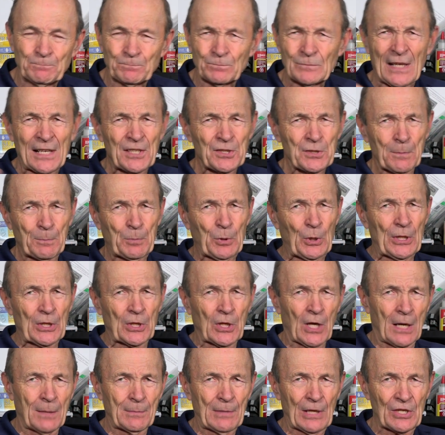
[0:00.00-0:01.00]
That's a pretty
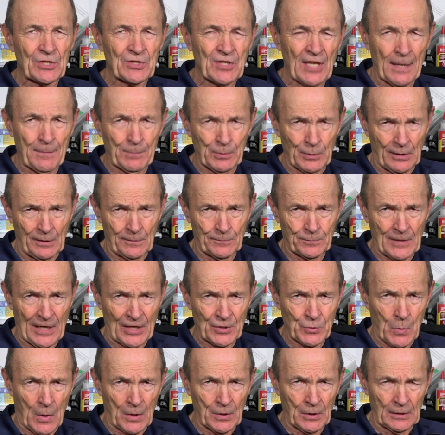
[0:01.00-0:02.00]
common example in
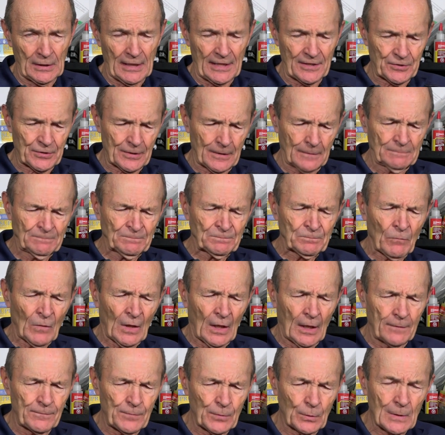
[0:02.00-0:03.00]
freshwater lakes. So
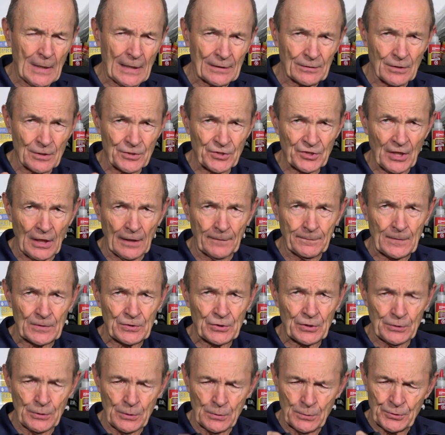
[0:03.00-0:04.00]
if you're at the
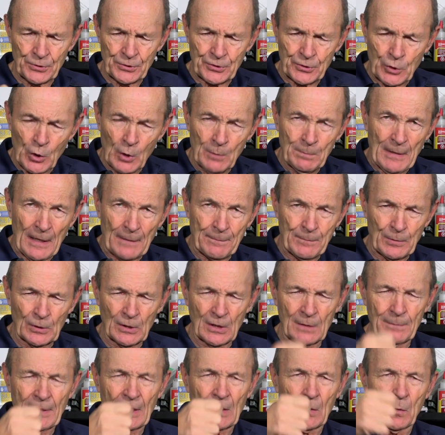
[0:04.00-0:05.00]
surface and you scoop up a
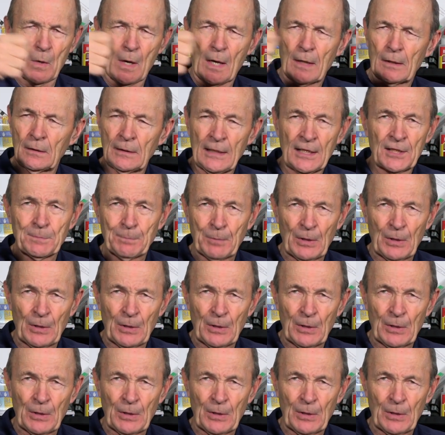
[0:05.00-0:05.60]
little bit of water, it's